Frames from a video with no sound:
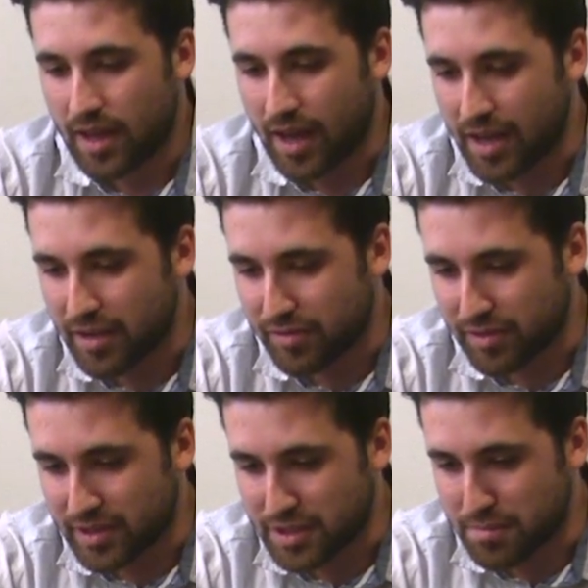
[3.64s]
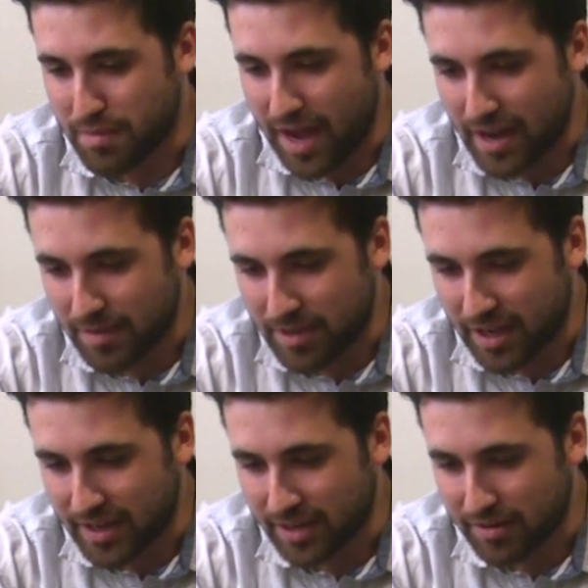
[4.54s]
Hi, you've reached Matt. I'm
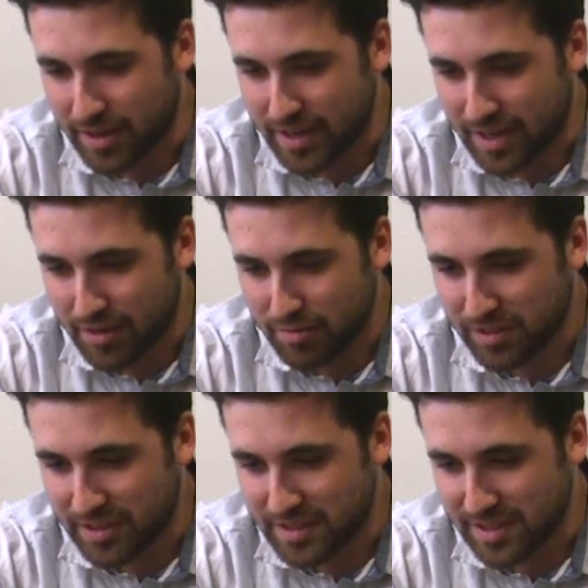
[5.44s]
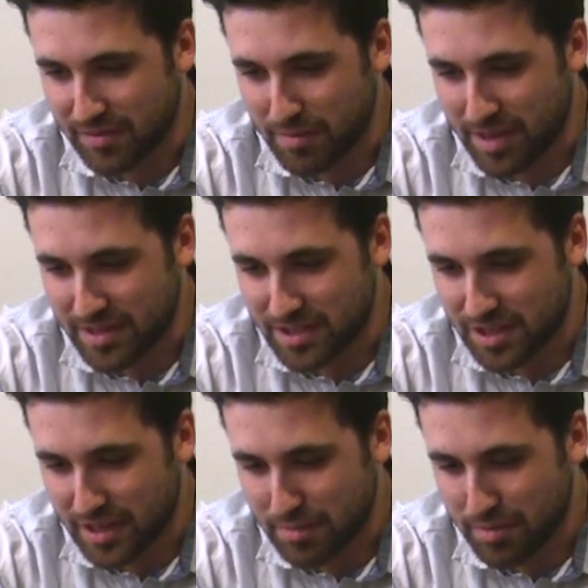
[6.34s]
not here right now. Please leave a message
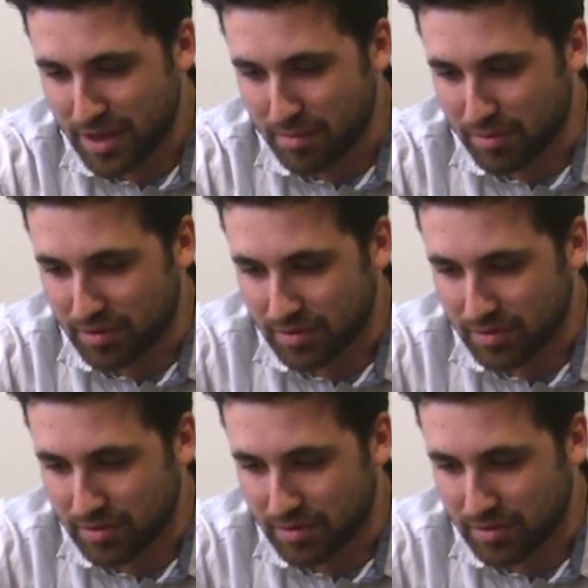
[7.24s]
at the beep.